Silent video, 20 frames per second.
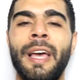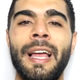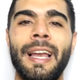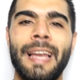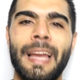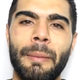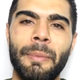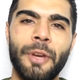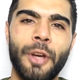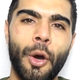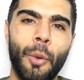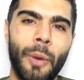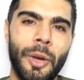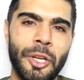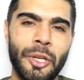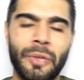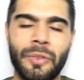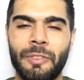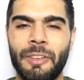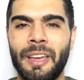Let me know what
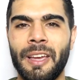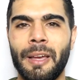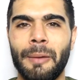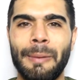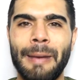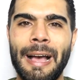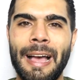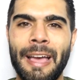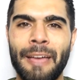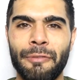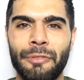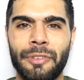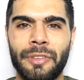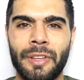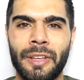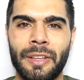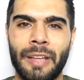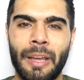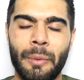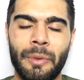you think about
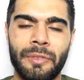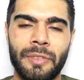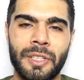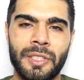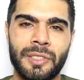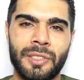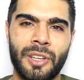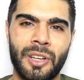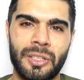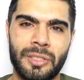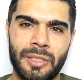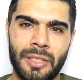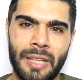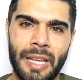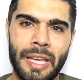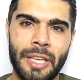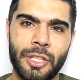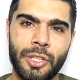everything that we've discussed today.